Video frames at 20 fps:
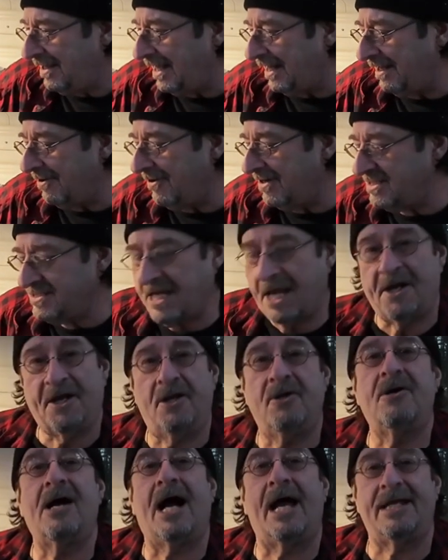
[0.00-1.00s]
anyways, Digger,
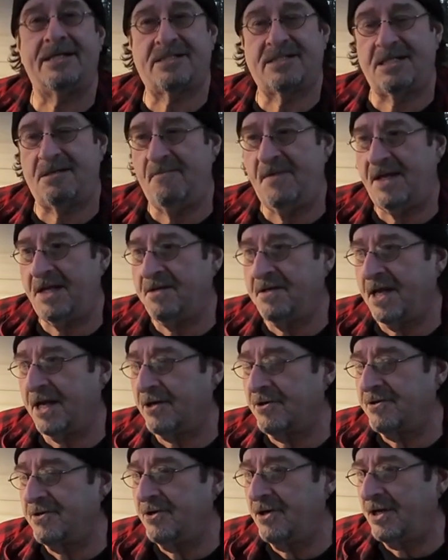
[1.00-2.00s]
you guys see me and
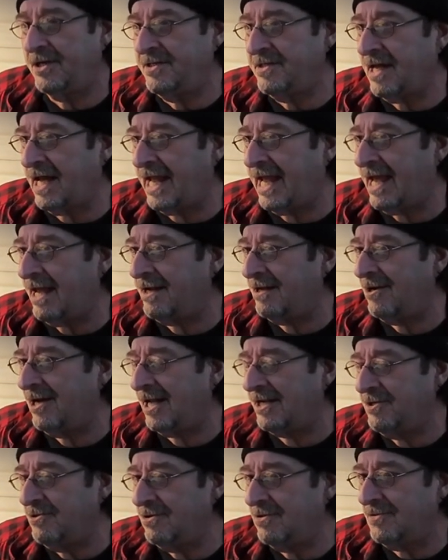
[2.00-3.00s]
Digger do it, and Diana,
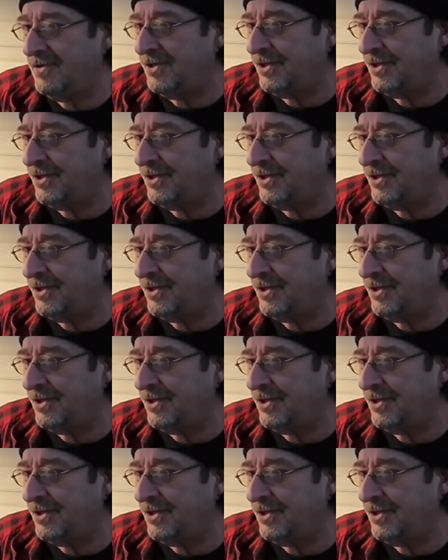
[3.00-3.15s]
I do it